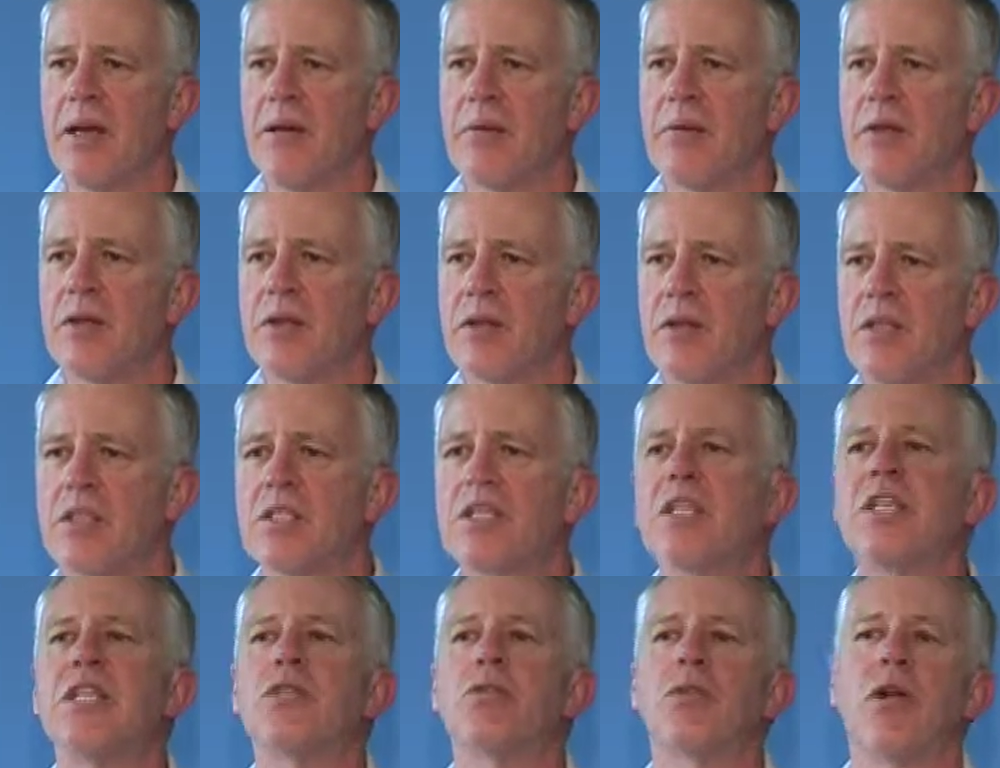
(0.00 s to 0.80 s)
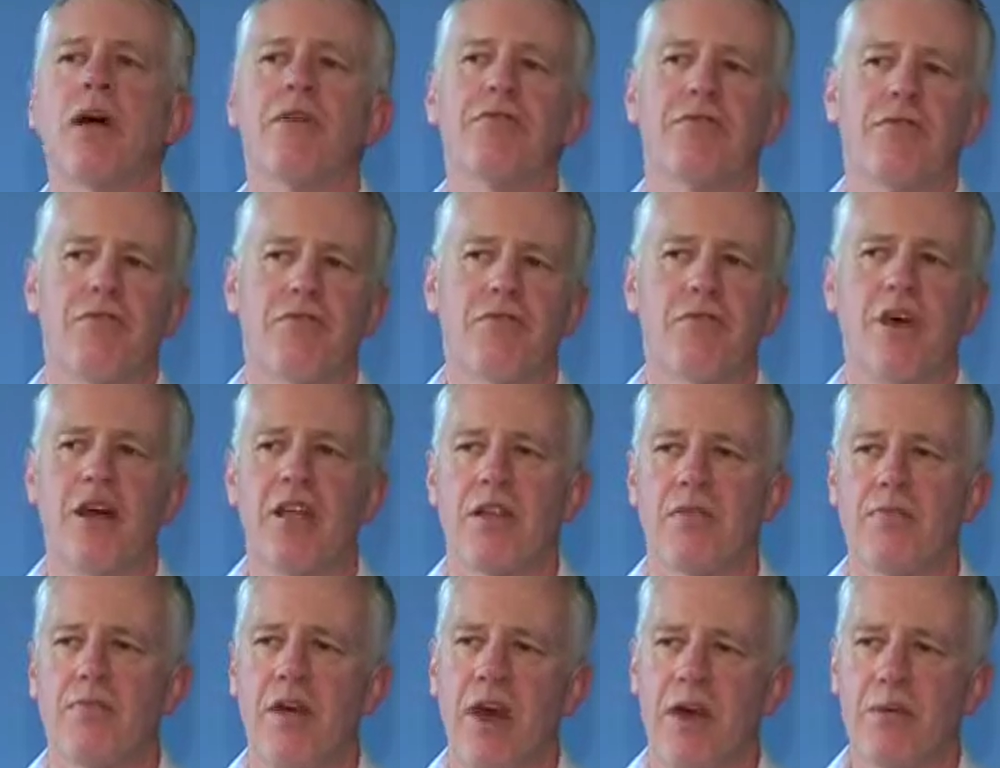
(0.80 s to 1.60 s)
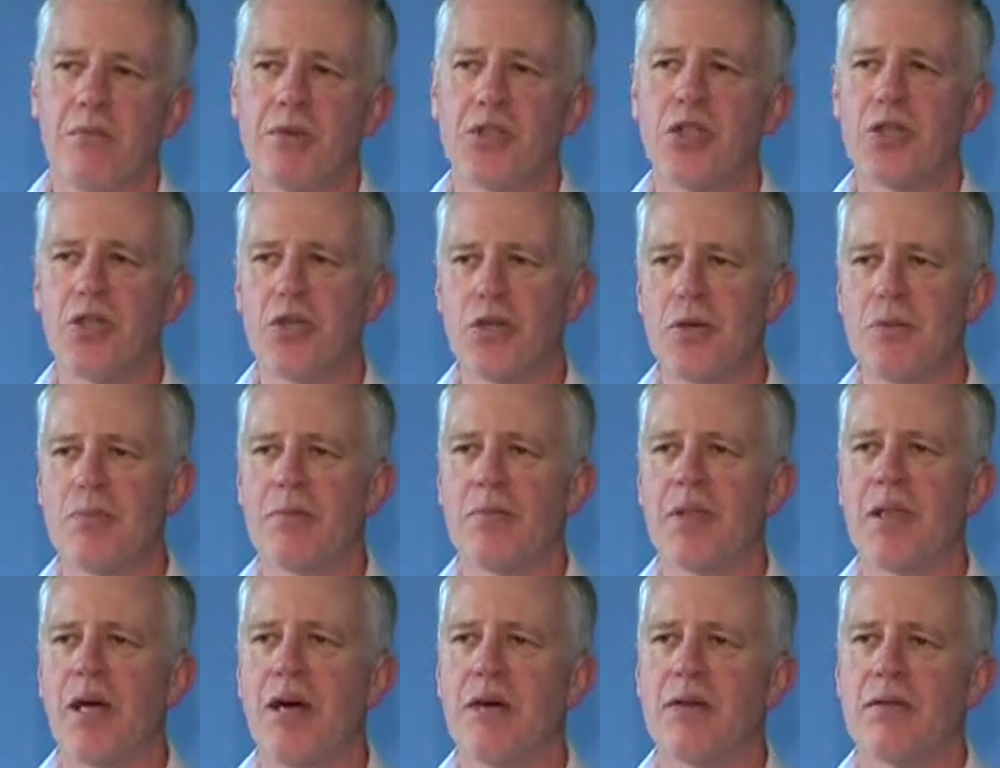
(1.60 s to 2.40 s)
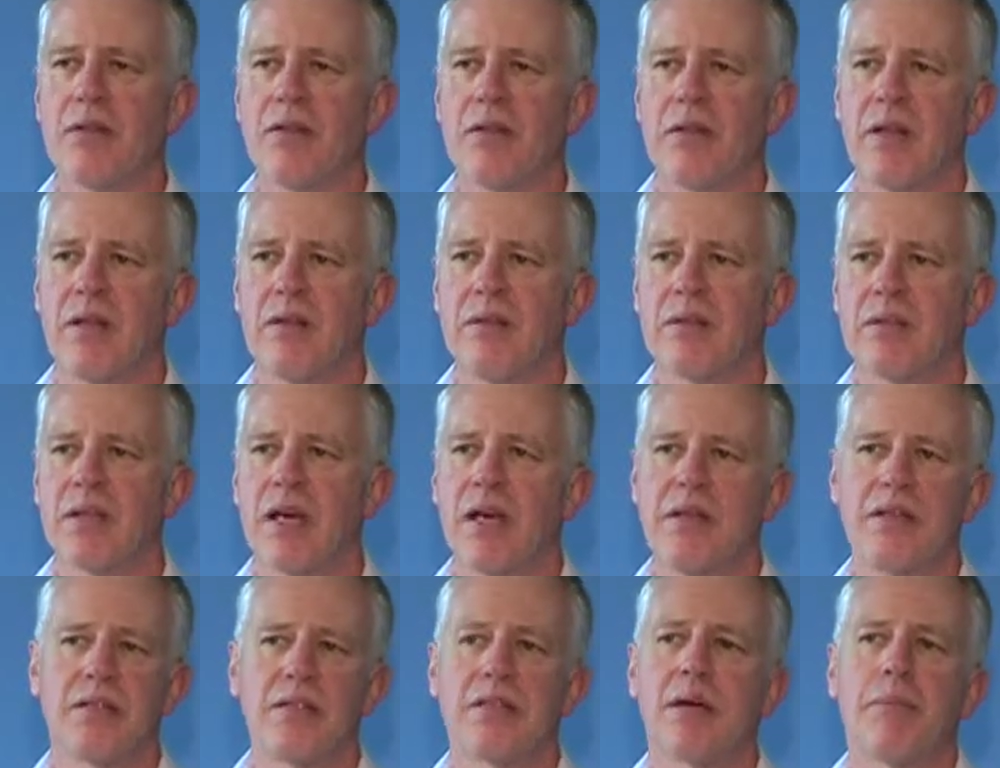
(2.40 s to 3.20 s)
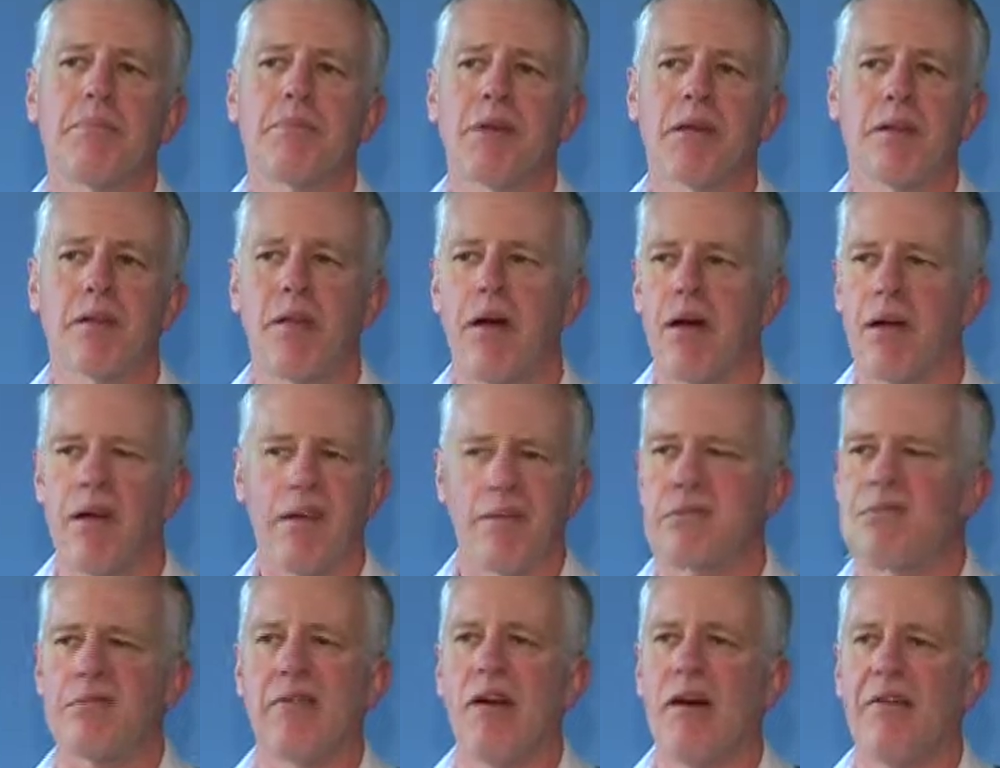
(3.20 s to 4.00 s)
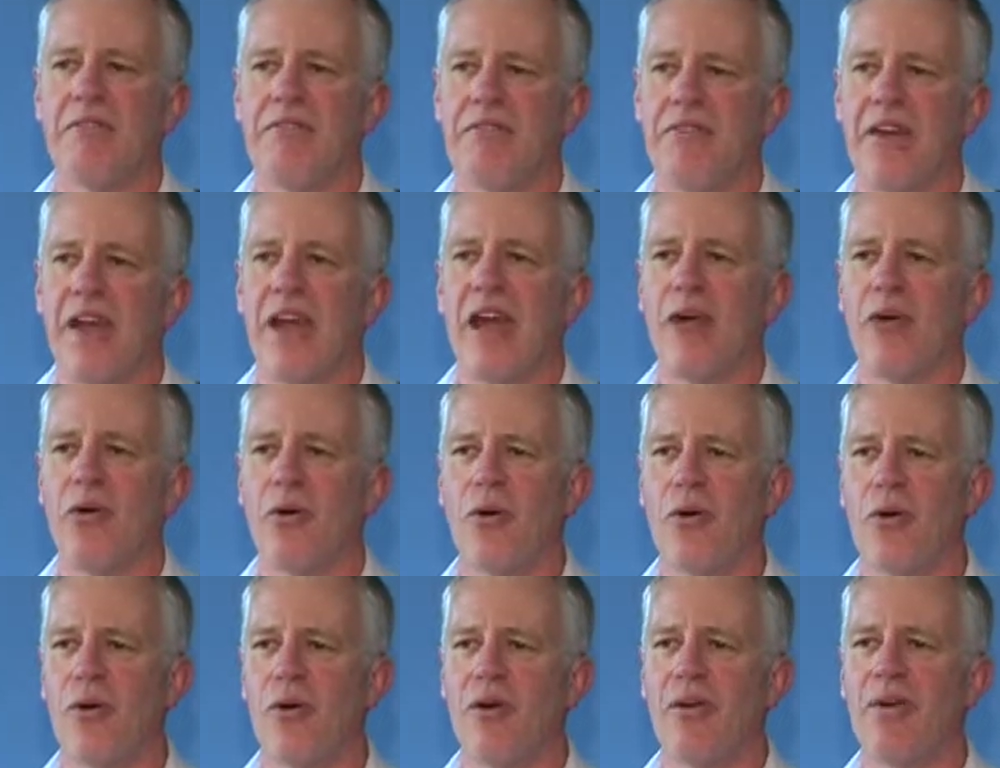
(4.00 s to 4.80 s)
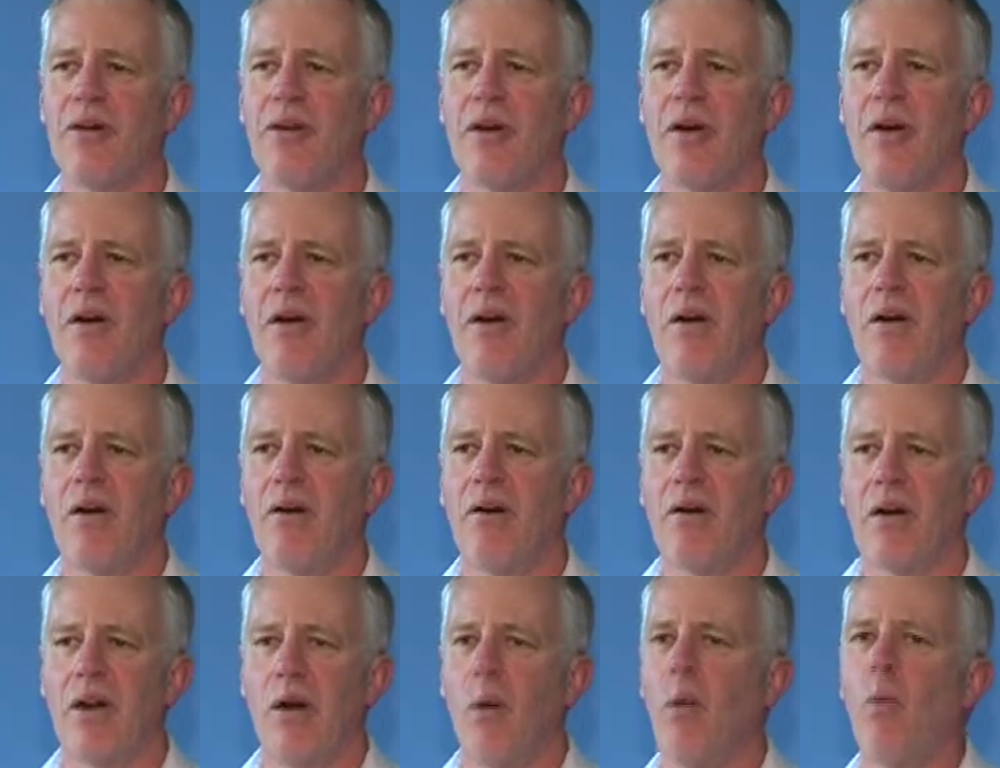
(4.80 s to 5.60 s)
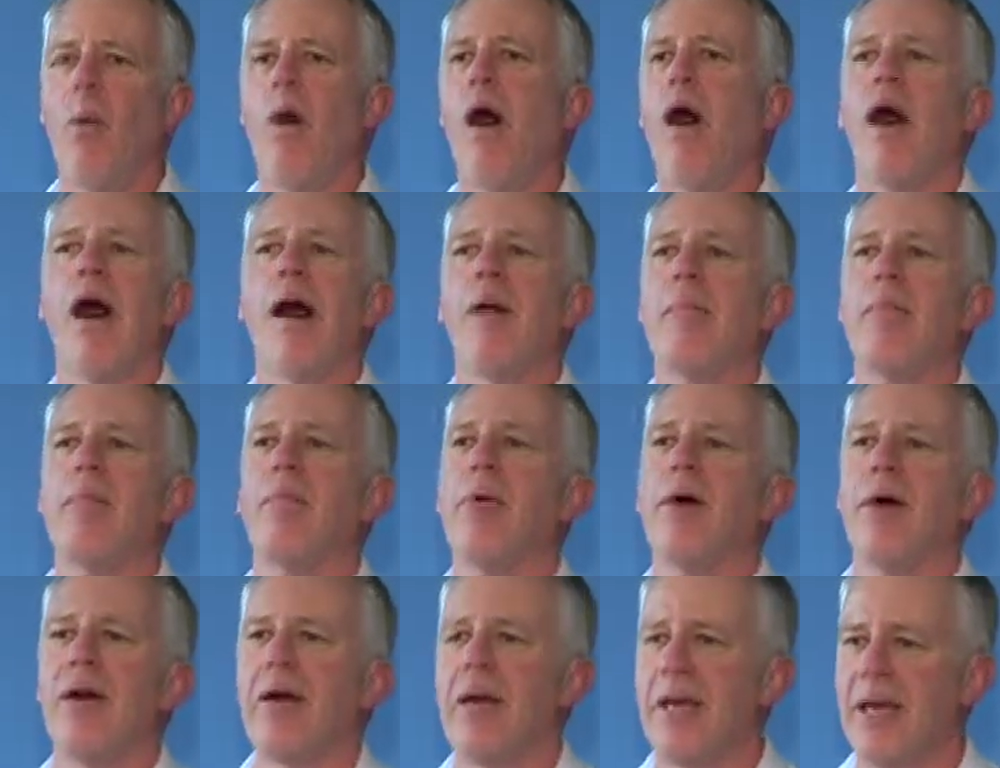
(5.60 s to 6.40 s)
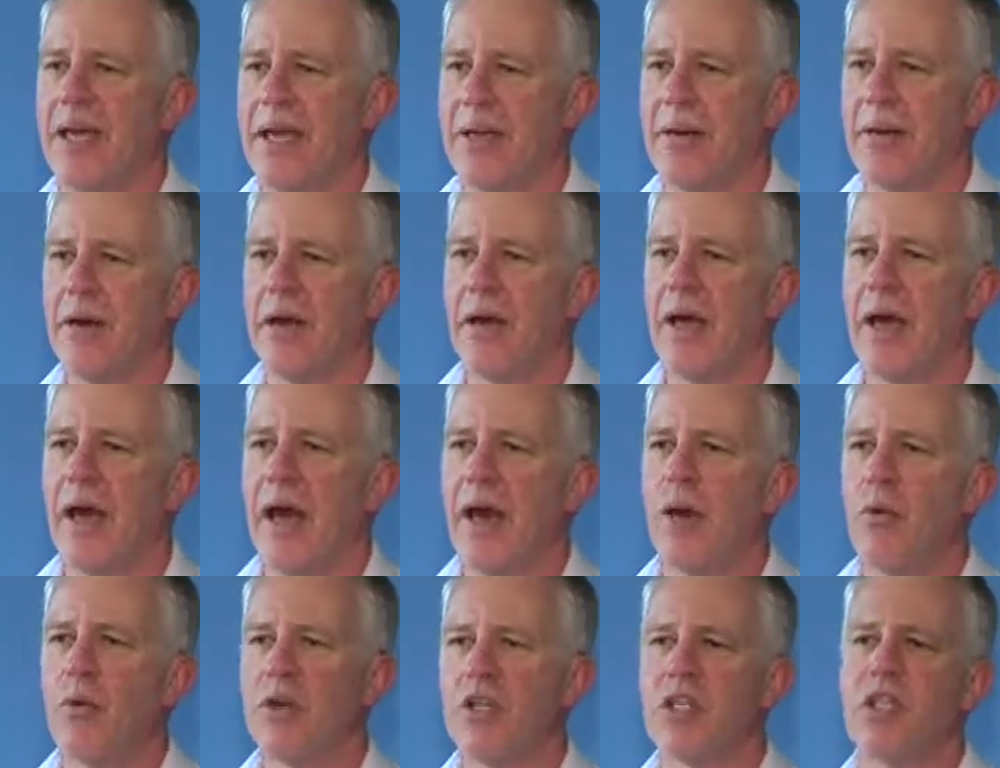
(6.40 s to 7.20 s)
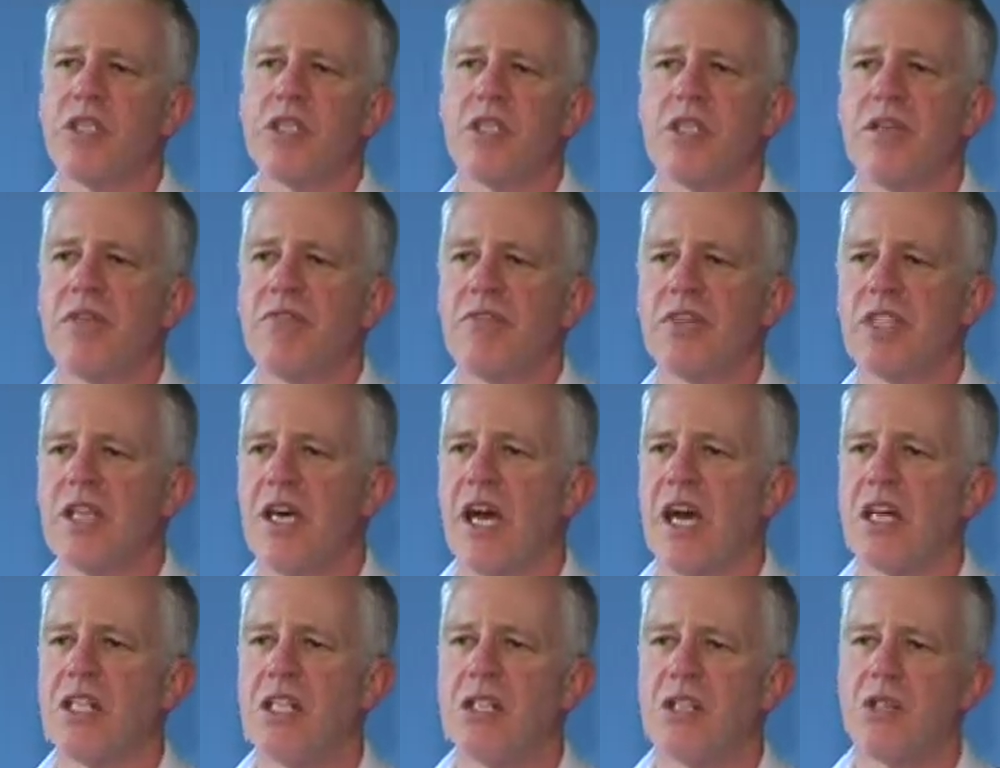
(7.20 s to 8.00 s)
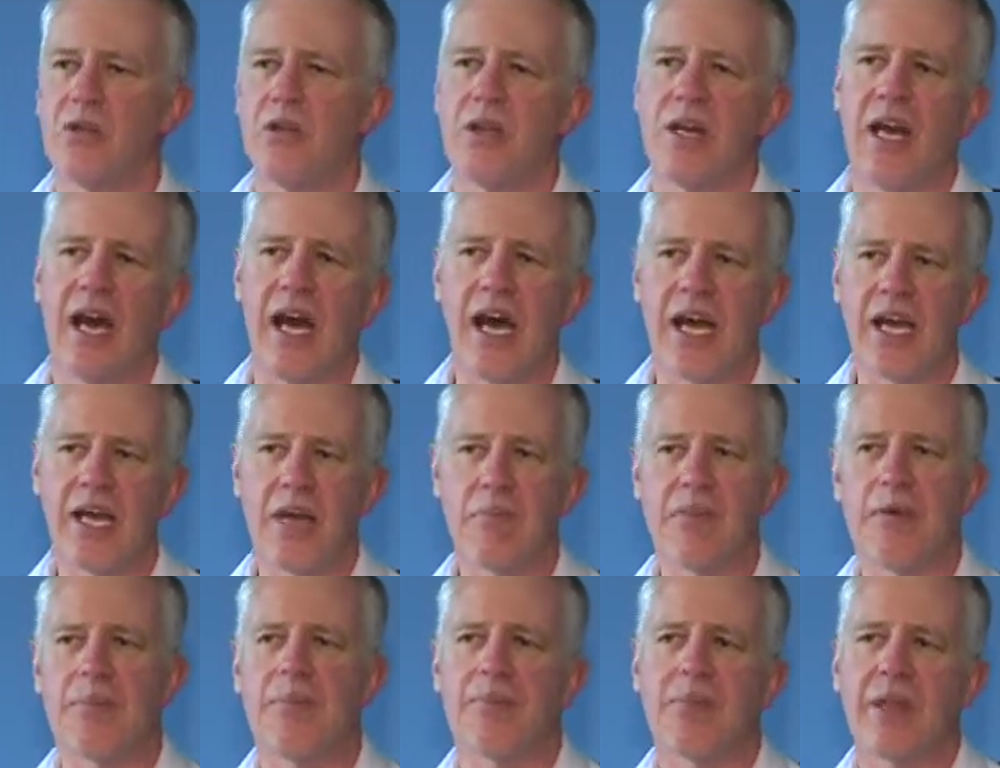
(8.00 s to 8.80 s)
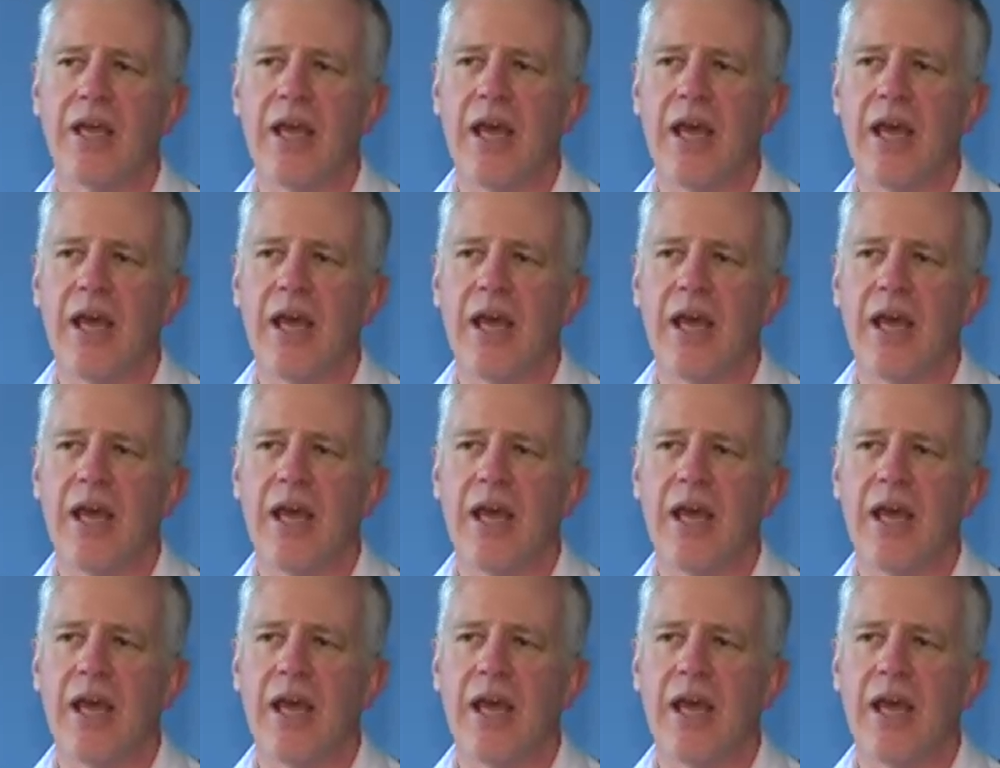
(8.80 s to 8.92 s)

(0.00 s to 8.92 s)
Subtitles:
Because kids will often throw the rope too. They'll say something like, it's not fair, or why me, which is an invitation to an argument.